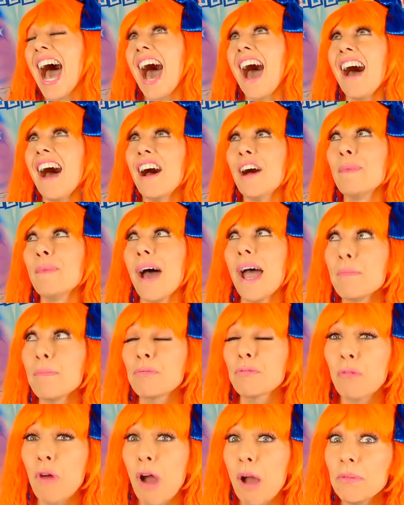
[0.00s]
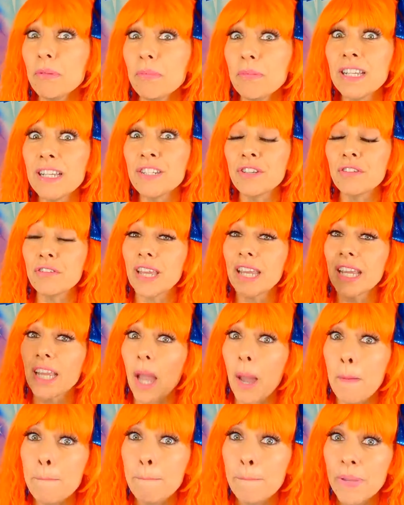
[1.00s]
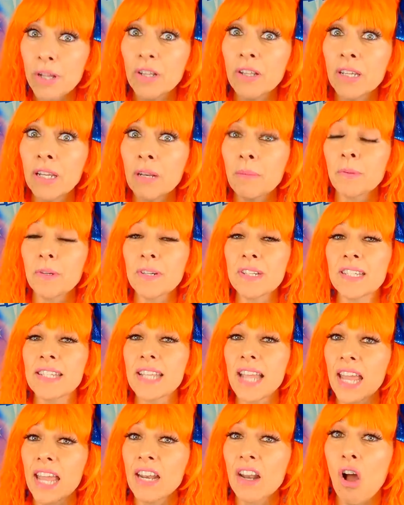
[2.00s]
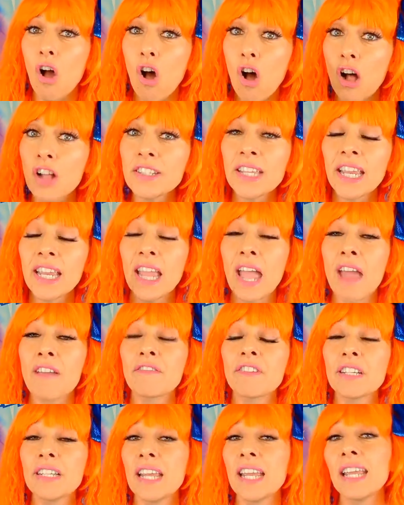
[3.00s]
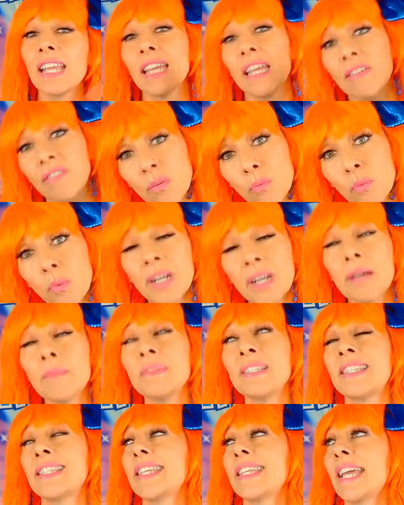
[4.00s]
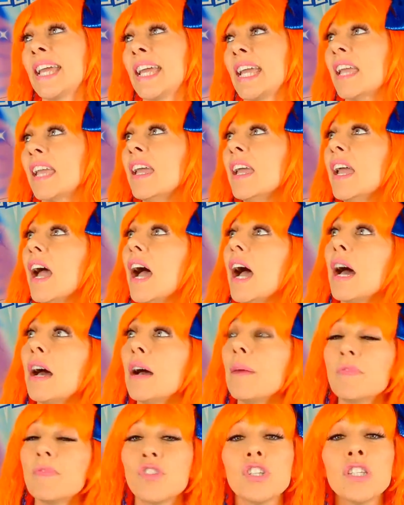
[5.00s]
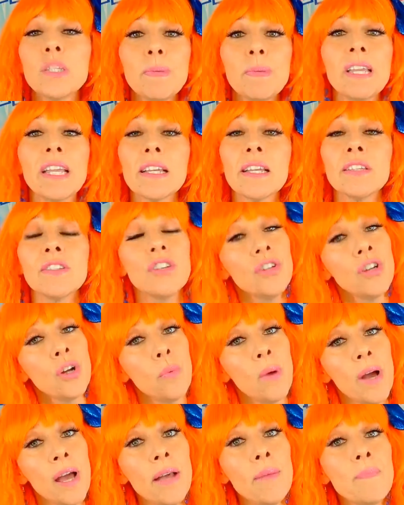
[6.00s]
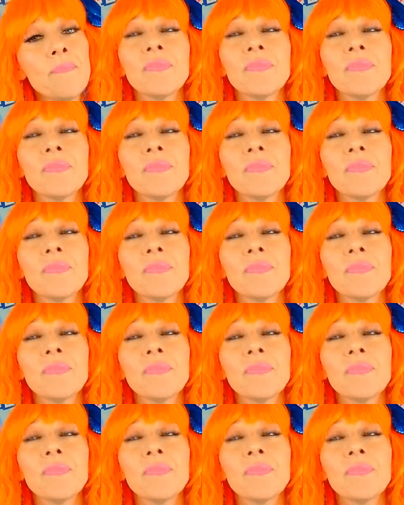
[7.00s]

I probably do like 1,000,000,000% all day, every day, even when I'm sick. Just because, you know what?